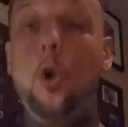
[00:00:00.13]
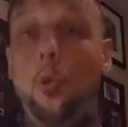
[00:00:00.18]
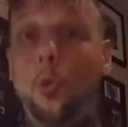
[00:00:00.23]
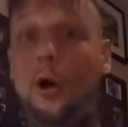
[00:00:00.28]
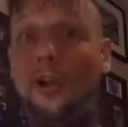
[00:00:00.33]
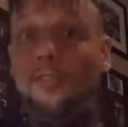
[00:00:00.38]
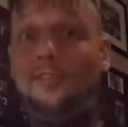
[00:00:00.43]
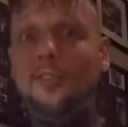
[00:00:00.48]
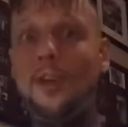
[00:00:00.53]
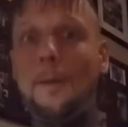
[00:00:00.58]

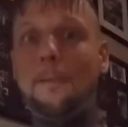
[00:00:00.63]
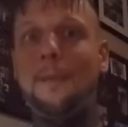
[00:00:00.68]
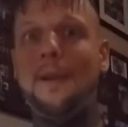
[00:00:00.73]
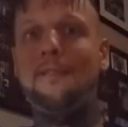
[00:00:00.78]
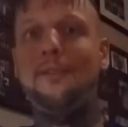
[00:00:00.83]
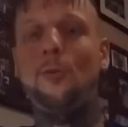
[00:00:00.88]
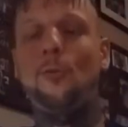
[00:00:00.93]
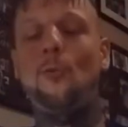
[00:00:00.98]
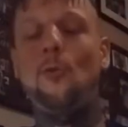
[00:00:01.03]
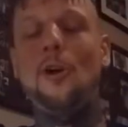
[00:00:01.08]
What's up
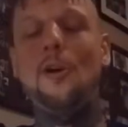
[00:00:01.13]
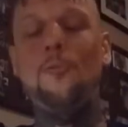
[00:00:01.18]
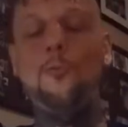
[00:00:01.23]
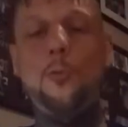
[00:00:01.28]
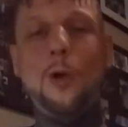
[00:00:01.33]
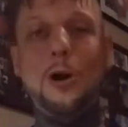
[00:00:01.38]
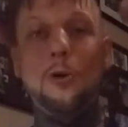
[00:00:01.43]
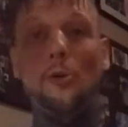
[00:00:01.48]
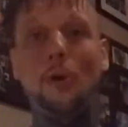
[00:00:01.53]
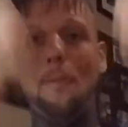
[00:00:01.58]

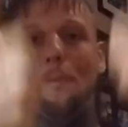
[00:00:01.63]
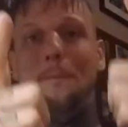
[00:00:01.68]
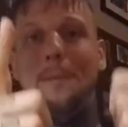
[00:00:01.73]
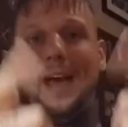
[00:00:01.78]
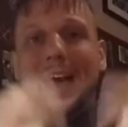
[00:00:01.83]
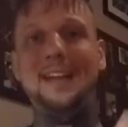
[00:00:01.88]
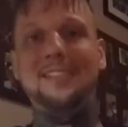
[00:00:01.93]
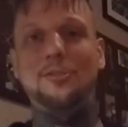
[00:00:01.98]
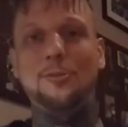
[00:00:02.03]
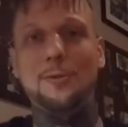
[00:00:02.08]
everyone, welcome
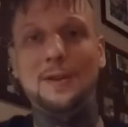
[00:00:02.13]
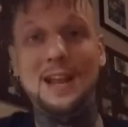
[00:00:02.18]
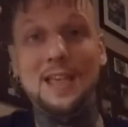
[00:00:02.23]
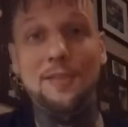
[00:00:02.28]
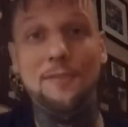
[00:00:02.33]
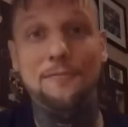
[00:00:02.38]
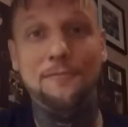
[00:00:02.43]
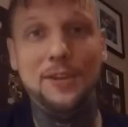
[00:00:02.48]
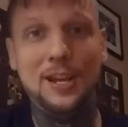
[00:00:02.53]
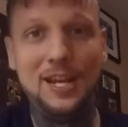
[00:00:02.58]
back to
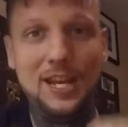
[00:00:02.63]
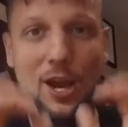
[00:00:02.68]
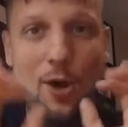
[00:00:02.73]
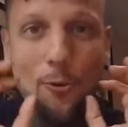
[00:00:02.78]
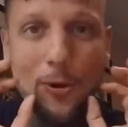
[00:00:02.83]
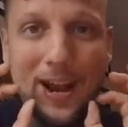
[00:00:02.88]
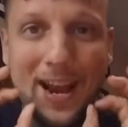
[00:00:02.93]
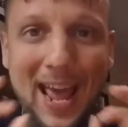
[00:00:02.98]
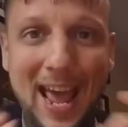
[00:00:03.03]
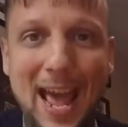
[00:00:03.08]
another
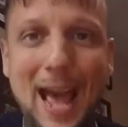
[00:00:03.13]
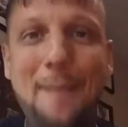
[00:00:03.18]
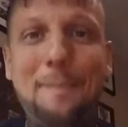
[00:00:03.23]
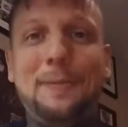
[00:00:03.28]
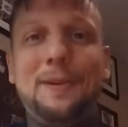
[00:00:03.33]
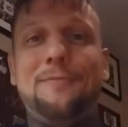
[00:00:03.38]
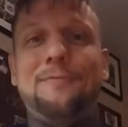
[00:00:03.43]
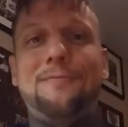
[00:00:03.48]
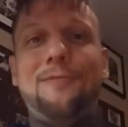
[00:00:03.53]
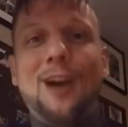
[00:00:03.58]
video and
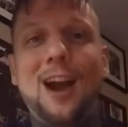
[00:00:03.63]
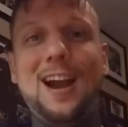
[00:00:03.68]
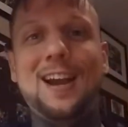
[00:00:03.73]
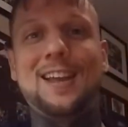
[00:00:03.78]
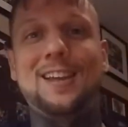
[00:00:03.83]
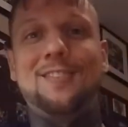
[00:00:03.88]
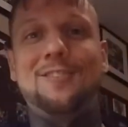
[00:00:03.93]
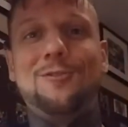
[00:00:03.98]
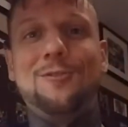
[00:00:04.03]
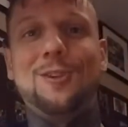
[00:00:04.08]
happy
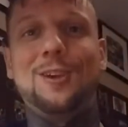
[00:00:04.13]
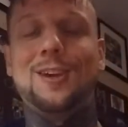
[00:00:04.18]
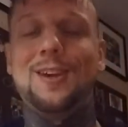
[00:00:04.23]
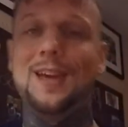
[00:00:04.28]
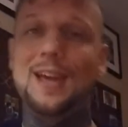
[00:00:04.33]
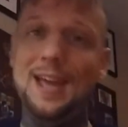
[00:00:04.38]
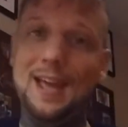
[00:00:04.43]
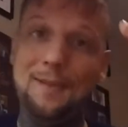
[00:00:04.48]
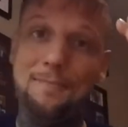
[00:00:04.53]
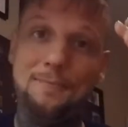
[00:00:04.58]
Friday to you.
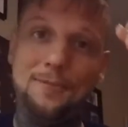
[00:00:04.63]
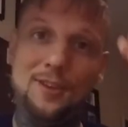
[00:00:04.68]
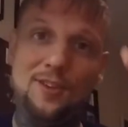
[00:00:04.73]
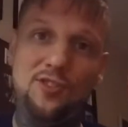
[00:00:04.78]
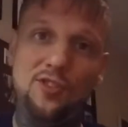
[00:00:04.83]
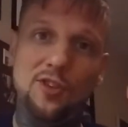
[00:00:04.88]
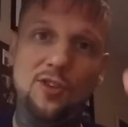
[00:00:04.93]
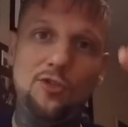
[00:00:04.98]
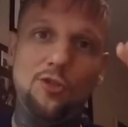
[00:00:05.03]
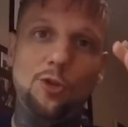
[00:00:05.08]
If
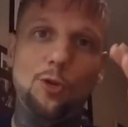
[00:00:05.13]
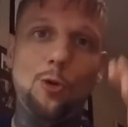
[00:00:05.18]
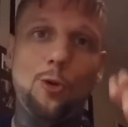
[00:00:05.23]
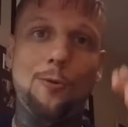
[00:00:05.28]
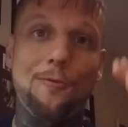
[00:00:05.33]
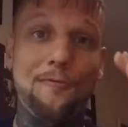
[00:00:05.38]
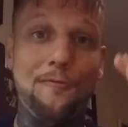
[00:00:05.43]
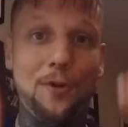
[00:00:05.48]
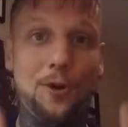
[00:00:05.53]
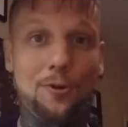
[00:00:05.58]
this is
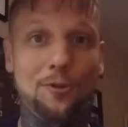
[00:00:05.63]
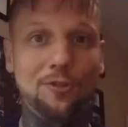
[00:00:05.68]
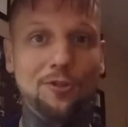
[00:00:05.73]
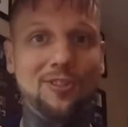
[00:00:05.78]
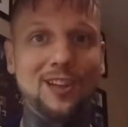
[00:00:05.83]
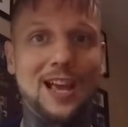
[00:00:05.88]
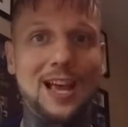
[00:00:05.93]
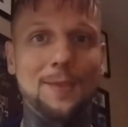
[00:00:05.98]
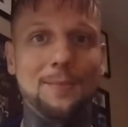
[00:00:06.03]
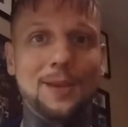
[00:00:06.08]
your
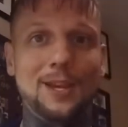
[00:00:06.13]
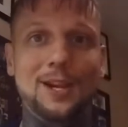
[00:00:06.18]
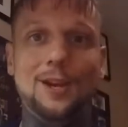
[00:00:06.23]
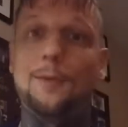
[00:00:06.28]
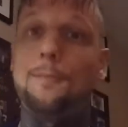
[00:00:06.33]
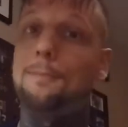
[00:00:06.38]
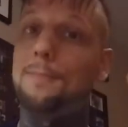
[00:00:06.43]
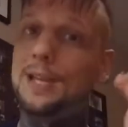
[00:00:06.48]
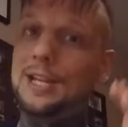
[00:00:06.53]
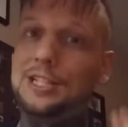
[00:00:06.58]
first time
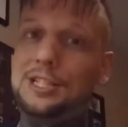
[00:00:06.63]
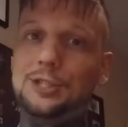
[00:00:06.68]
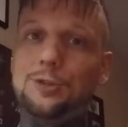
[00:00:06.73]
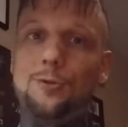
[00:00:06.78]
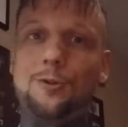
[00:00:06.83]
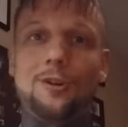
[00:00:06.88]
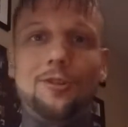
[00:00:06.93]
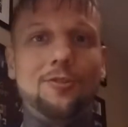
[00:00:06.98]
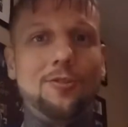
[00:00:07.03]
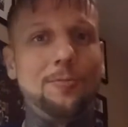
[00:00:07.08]
here, be
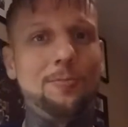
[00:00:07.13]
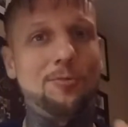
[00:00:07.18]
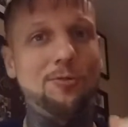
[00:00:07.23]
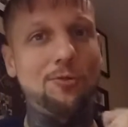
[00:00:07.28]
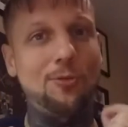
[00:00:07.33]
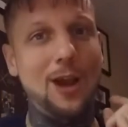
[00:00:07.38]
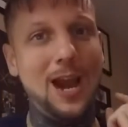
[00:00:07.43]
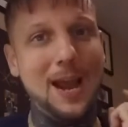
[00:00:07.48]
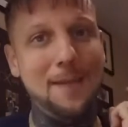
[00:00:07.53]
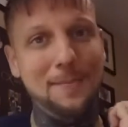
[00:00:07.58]
sure to
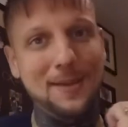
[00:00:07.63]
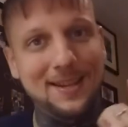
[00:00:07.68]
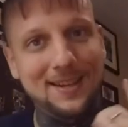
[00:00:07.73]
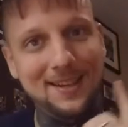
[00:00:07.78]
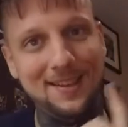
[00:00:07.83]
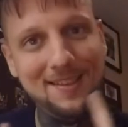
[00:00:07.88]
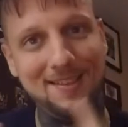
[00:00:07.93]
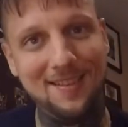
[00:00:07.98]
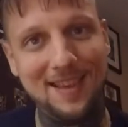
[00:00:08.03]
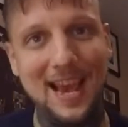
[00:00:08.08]
subscribe and
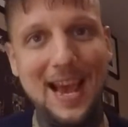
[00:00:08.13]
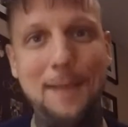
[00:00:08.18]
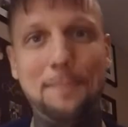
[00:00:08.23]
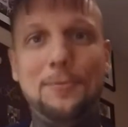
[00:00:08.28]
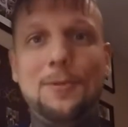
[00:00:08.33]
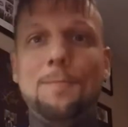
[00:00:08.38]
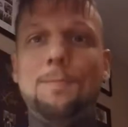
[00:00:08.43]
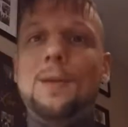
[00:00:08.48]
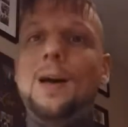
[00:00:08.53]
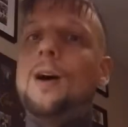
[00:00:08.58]
to
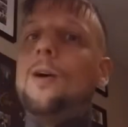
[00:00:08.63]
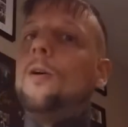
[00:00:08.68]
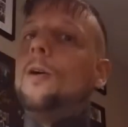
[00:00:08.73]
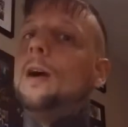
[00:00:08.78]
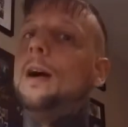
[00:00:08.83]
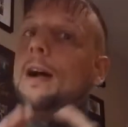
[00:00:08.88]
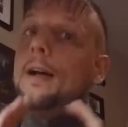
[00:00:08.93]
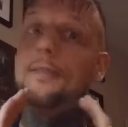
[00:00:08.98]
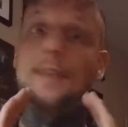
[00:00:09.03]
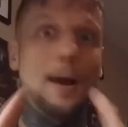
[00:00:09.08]
tap the
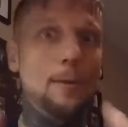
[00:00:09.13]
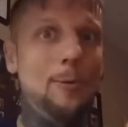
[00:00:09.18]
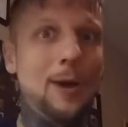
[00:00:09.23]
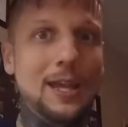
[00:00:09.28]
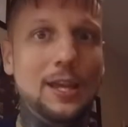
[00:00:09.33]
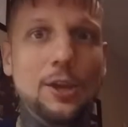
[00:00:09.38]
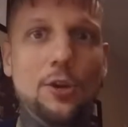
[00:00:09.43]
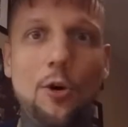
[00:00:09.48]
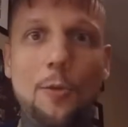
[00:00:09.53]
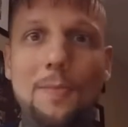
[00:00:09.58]
bell. That way
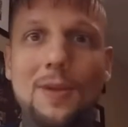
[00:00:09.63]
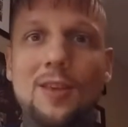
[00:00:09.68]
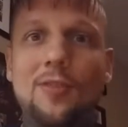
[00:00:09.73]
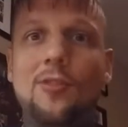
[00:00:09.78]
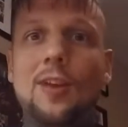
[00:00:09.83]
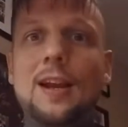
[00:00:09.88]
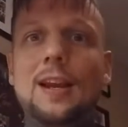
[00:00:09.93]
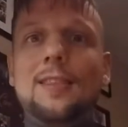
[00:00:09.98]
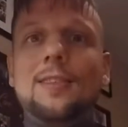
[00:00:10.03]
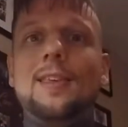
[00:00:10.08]
you don't
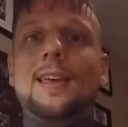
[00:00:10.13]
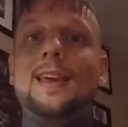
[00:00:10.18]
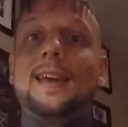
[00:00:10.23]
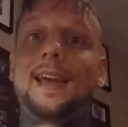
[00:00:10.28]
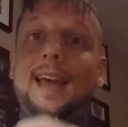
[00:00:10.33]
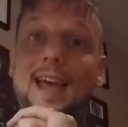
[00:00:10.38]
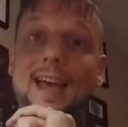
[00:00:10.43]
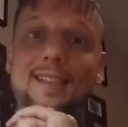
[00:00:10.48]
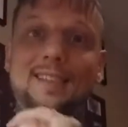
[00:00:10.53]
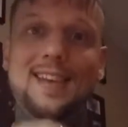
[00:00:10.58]
miss
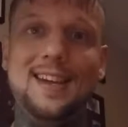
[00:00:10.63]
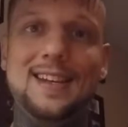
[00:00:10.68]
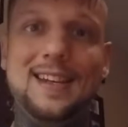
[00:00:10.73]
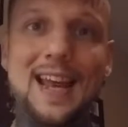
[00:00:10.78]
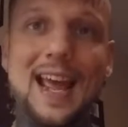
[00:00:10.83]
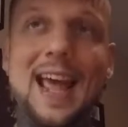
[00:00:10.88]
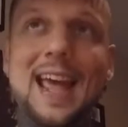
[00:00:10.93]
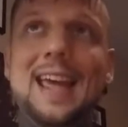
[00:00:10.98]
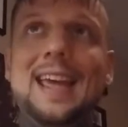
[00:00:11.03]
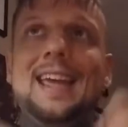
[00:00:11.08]
anything.
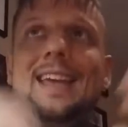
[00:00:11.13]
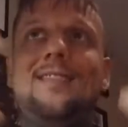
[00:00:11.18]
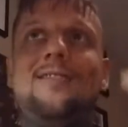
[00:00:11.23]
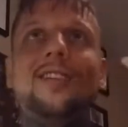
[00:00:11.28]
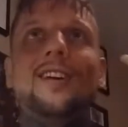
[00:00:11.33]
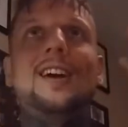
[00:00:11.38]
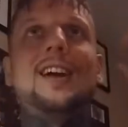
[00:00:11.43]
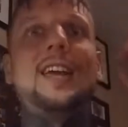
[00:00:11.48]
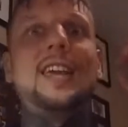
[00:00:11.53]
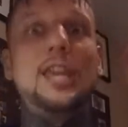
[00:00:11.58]
Today
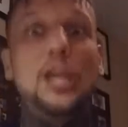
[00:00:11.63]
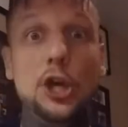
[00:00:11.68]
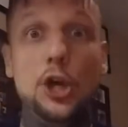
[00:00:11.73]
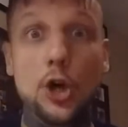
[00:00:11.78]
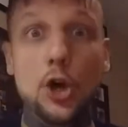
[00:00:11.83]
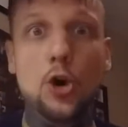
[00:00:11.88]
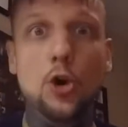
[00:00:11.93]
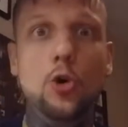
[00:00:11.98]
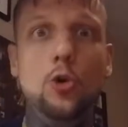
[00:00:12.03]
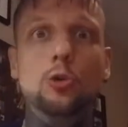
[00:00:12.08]
is a
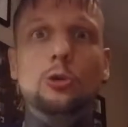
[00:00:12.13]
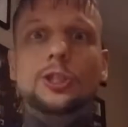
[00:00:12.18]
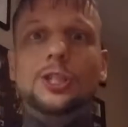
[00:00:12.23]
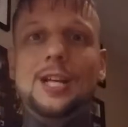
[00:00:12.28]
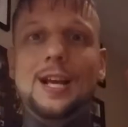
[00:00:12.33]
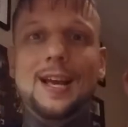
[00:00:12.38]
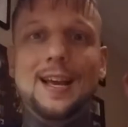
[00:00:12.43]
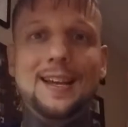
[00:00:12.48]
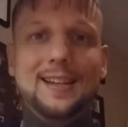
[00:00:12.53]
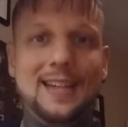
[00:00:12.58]

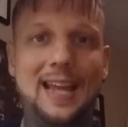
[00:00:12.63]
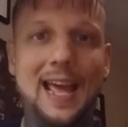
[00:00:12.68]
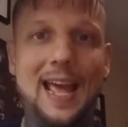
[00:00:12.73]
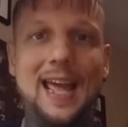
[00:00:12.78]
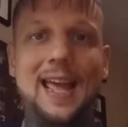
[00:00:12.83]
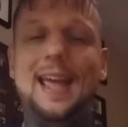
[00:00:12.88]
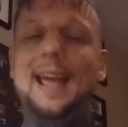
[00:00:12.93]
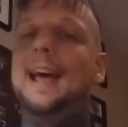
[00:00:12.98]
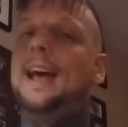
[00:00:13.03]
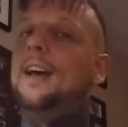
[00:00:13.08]
huge
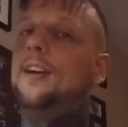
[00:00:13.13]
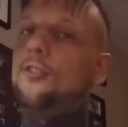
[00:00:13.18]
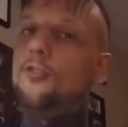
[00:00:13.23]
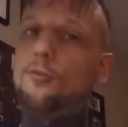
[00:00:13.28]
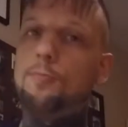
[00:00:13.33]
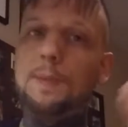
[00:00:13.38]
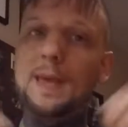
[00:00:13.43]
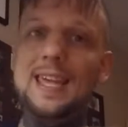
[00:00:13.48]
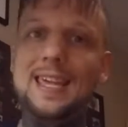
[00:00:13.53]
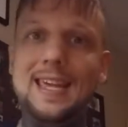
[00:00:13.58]
day.
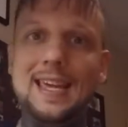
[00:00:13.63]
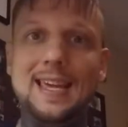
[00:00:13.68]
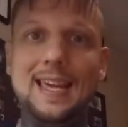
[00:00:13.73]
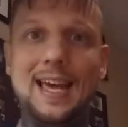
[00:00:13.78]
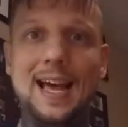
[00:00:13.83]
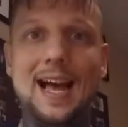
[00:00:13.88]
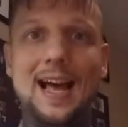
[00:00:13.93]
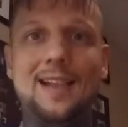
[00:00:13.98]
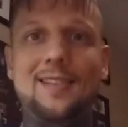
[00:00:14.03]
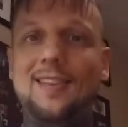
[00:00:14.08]
Speaking
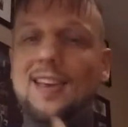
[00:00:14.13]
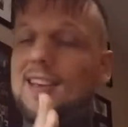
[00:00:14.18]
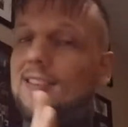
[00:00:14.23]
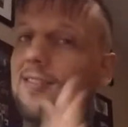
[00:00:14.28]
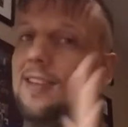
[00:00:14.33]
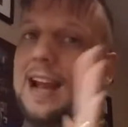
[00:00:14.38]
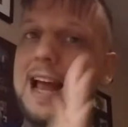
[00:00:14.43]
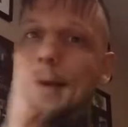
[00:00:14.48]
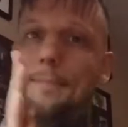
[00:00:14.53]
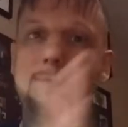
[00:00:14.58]

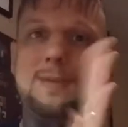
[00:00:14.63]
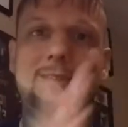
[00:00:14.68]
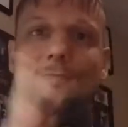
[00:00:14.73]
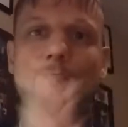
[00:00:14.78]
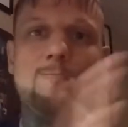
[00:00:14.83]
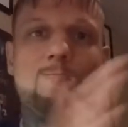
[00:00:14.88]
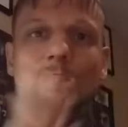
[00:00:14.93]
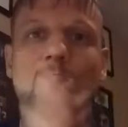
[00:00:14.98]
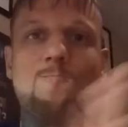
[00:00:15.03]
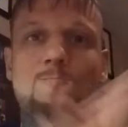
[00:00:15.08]
contest that I've
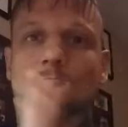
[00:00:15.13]
been